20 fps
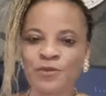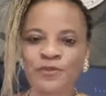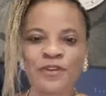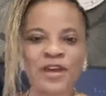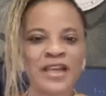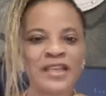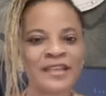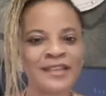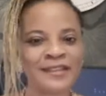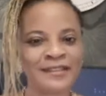
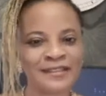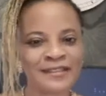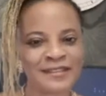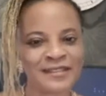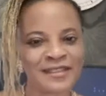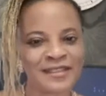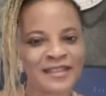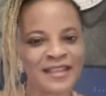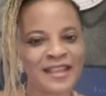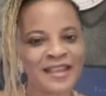over it,
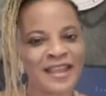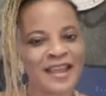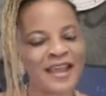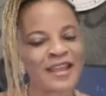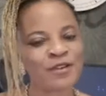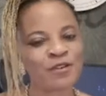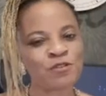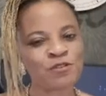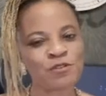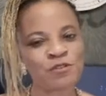
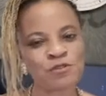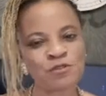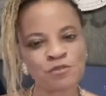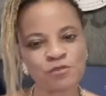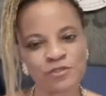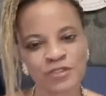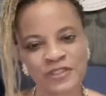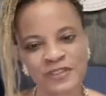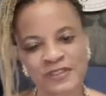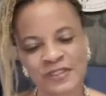I continue
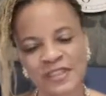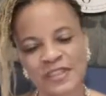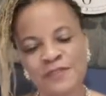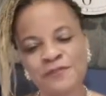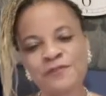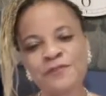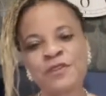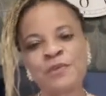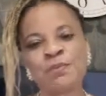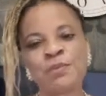to
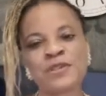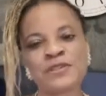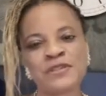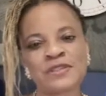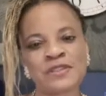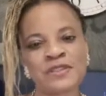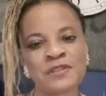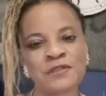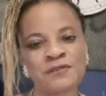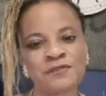receive a
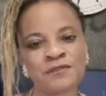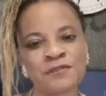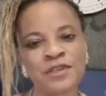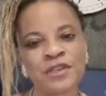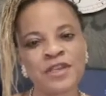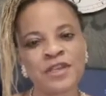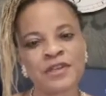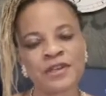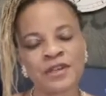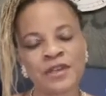positive
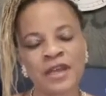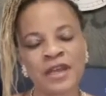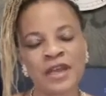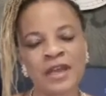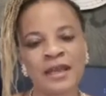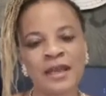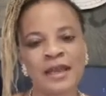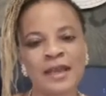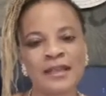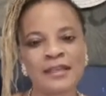
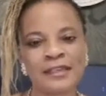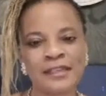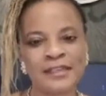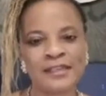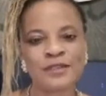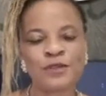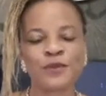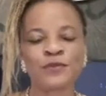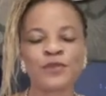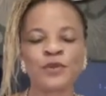
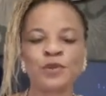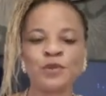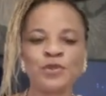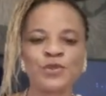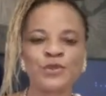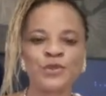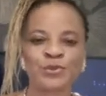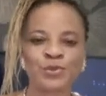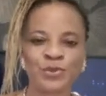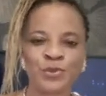leading of the Holy
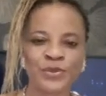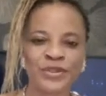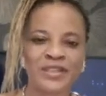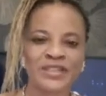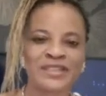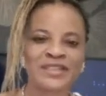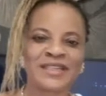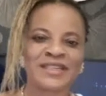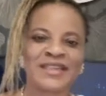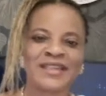
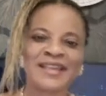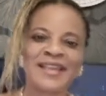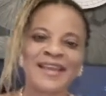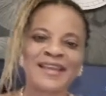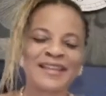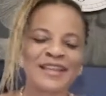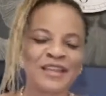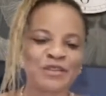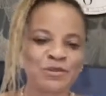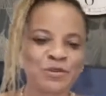Spirit.
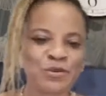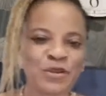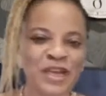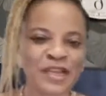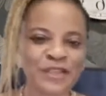And I know